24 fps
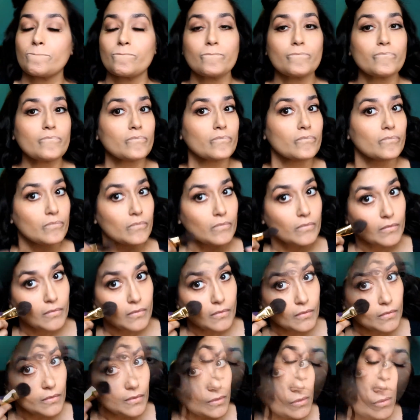Um, Watt's
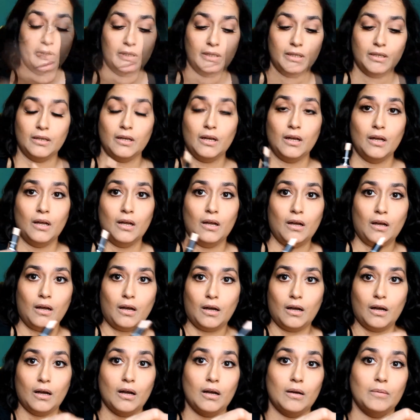Up? I really
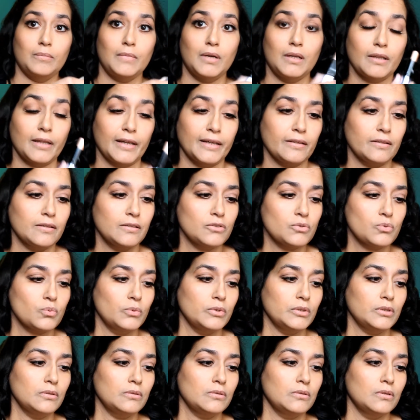um, like this
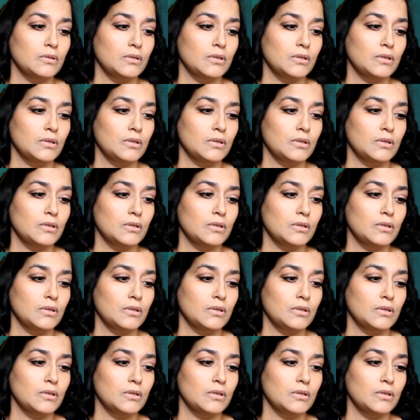one.